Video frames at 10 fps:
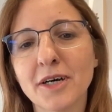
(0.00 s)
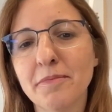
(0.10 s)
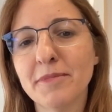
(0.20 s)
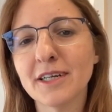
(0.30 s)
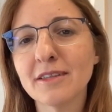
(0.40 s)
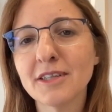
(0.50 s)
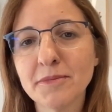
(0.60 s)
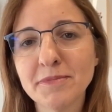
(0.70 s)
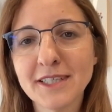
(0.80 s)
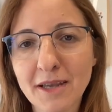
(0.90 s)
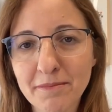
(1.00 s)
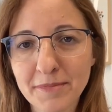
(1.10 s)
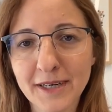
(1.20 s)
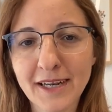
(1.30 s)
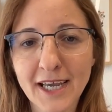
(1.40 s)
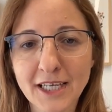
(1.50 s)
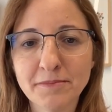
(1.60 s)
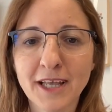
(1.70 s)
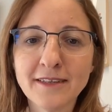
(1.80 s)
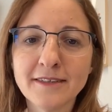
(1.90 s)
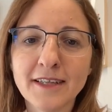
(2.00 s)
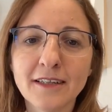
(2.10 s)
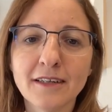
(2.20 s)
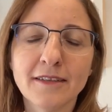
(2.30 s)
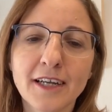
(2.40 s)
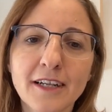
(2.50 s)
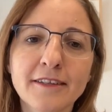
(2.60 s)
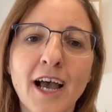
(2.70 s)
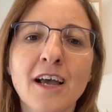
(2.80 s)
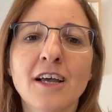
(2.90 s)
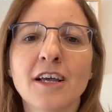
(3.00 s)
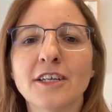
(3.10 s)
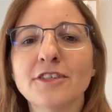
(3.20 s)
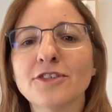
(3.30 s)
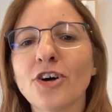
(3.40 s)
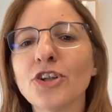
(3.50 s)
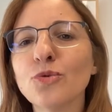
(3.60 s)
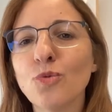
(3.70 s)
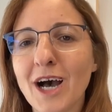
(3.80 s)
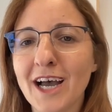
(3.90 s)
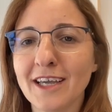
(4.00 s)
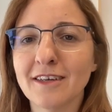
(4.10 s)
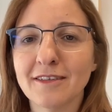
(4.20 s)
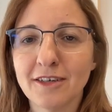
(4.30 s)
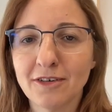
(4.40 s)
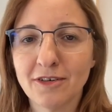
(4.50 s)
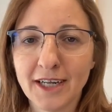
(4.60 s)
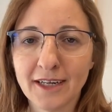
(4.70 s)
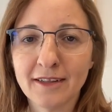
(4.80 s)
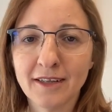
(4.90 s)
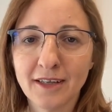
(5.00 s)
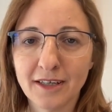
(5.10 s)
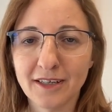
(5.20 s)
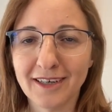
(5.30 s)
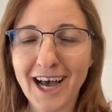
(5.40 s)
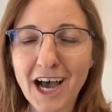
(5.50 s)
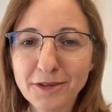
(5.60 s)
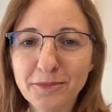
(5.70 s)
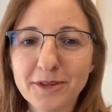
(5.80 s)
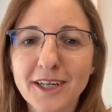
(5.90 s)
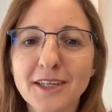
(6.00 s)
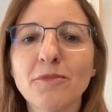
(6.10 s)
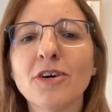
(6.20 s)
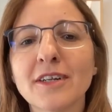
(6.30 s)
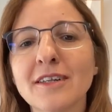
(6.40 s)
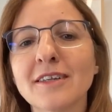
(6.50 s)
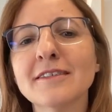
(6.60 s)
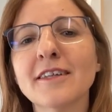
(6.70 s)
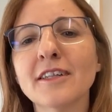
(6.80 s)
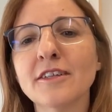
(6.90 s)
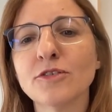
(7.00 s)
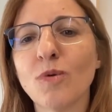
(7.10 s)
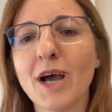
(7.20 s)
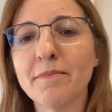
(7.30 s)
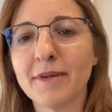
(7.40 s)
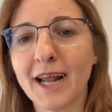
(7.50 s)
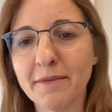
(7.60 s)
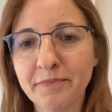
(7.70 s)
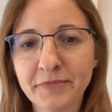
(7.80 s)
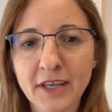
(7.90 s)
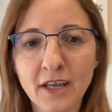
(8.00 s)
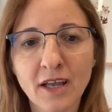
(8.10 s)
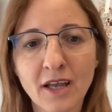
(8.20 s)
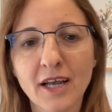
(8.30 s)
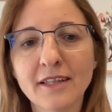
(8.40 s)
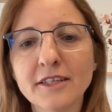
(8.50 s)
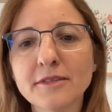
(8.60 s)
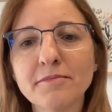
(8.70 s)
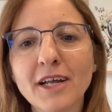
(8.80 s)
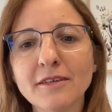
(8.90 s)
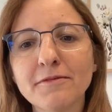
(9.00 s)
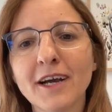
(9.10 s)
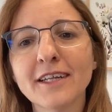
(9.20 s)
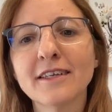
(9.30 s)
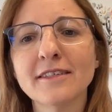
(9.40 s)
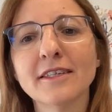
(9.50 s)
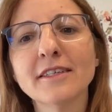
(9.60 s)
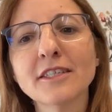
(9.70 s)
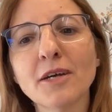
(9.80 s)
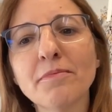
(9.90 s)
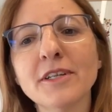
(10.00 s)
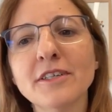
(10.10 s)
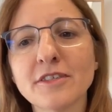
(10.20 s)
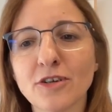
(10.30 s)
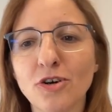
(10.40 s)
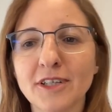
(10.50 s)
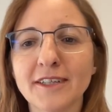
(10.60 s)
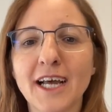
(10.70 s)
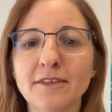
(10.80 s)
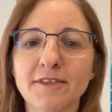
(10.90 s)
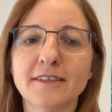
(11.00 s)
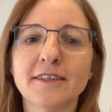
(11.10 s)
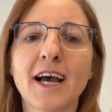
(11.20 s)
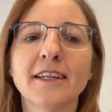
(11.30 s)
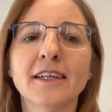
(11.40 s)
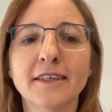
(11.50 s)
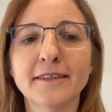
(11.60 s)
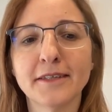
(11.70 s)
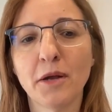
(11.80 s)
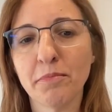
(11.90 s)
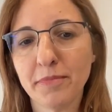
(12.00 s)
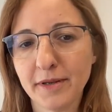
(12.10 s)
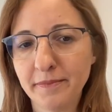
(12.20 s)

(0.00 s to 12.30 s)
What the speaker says: perturbed sample, X plus delta, is not Y, the correct output anymore, instead it's Y prime. And this modified testing sample is called an adversarial example.